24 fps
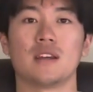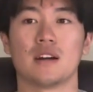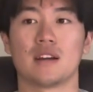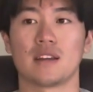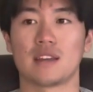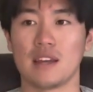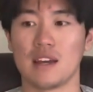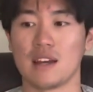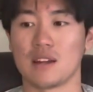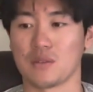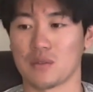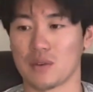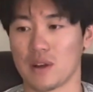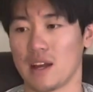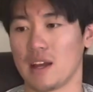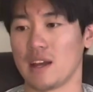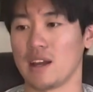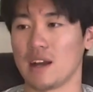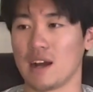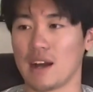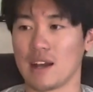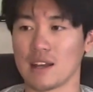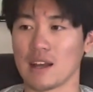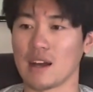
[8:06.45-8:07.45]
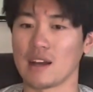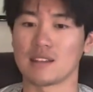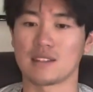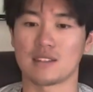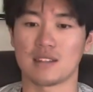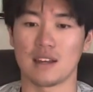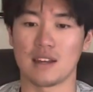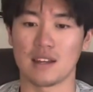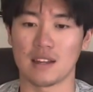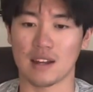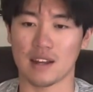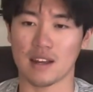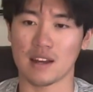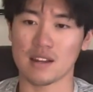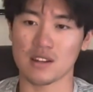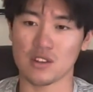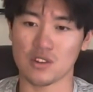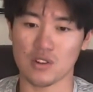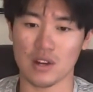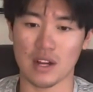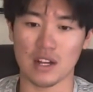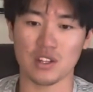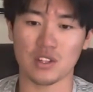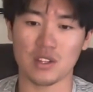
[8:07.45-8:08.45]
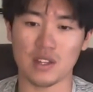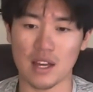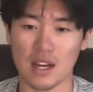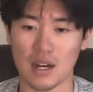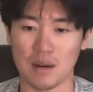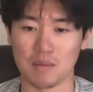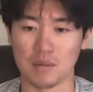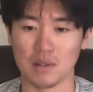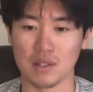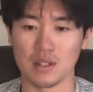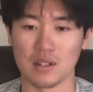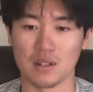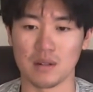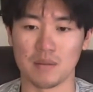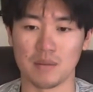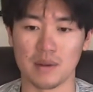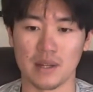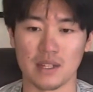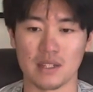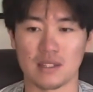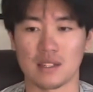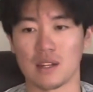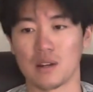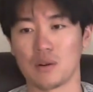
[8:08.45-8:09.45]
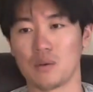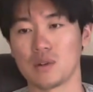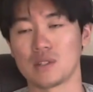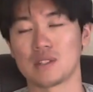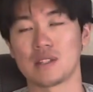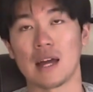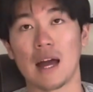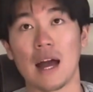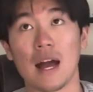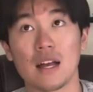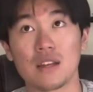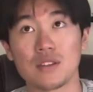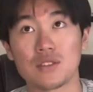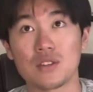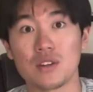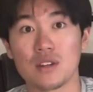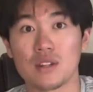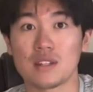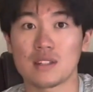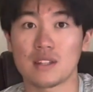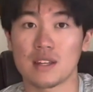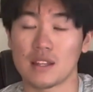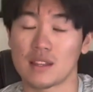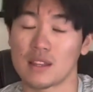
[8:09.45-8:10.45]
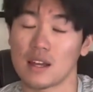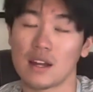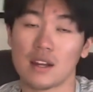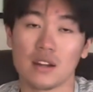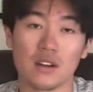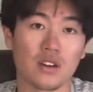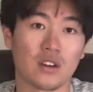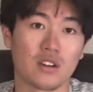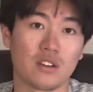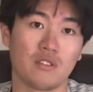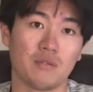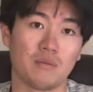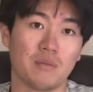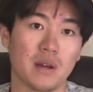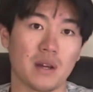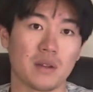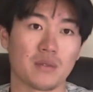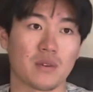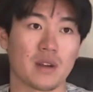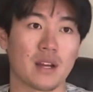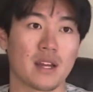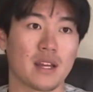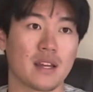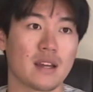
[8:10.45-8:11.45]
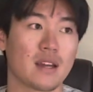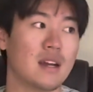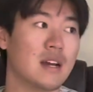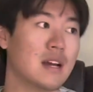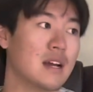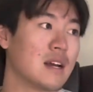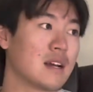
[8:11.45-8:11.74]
Again, right, I said, I kind of trashed the album a little bit. I said it wasn't as good as I thought it could have been, right?